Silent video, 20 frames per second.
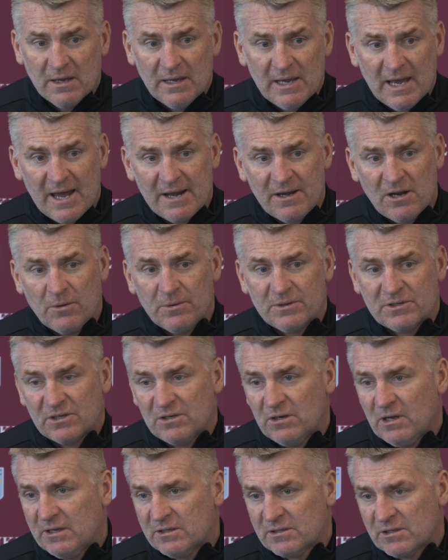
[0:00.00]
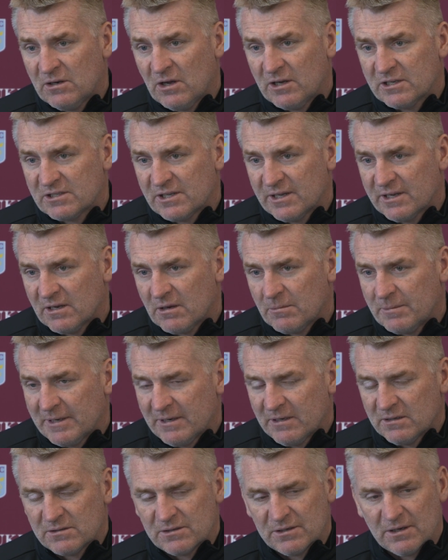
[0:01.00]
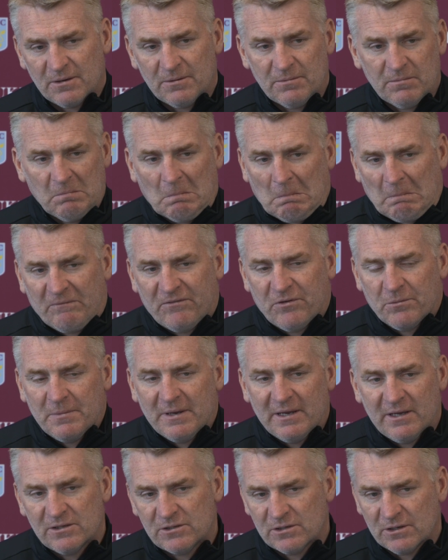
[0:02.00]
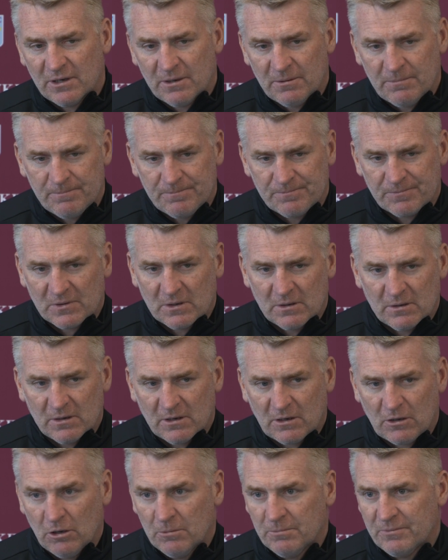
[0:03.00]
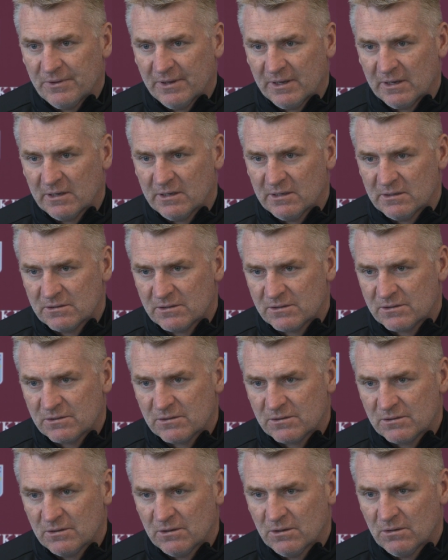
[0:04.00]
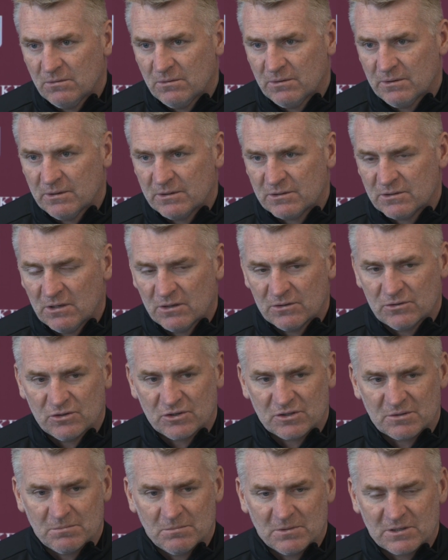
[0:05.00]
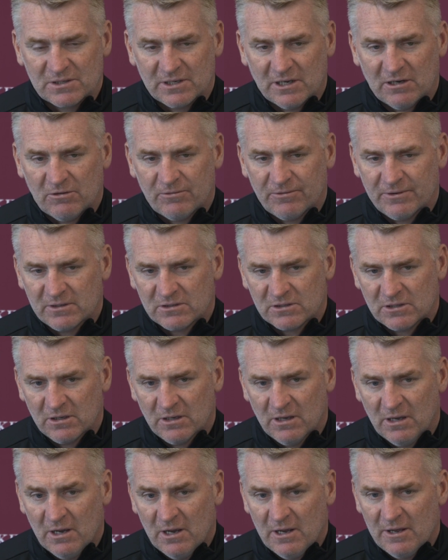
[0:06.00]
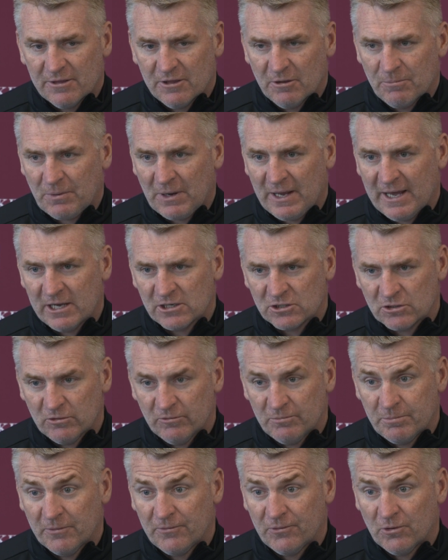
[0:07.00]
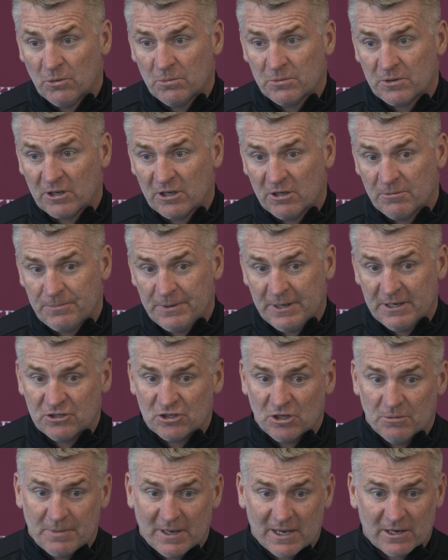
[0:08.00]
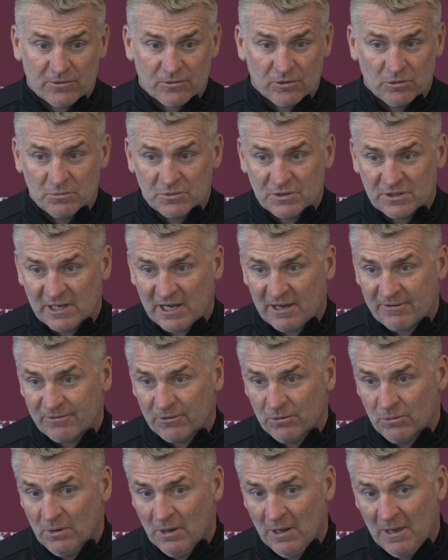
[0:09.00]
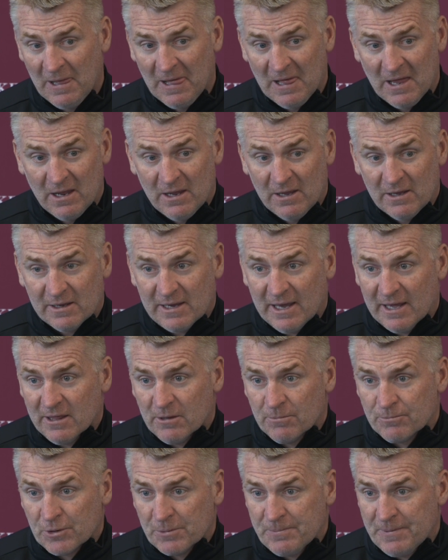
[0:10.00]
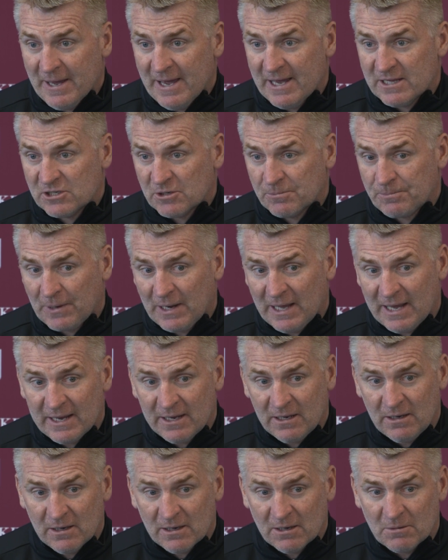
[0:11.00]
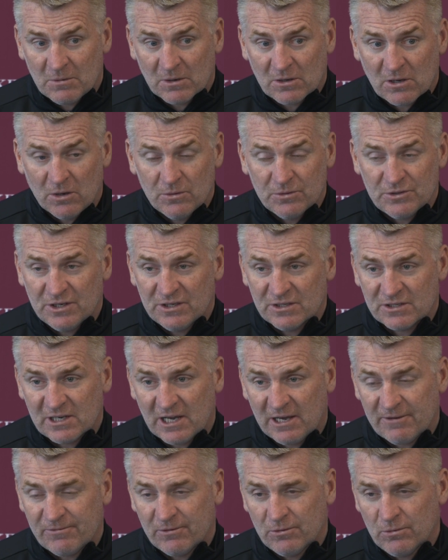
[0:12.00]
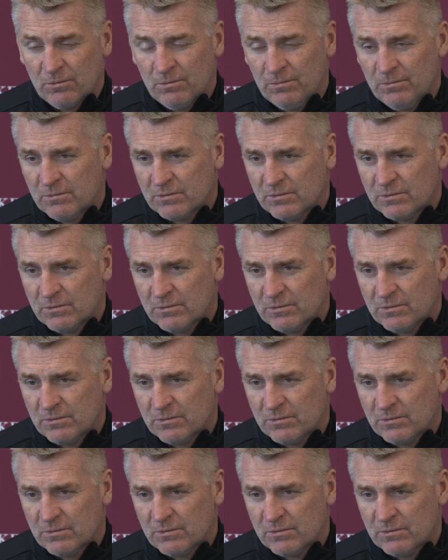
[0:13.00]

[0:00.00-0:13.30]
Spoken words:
Yeah, no, it's a nice thing. I mean, for me, it's a club thing. It's, you know, it's not just myself. It's the players who've performed on the pitch, the backroom staff who get them prepared to play, my coaching staff who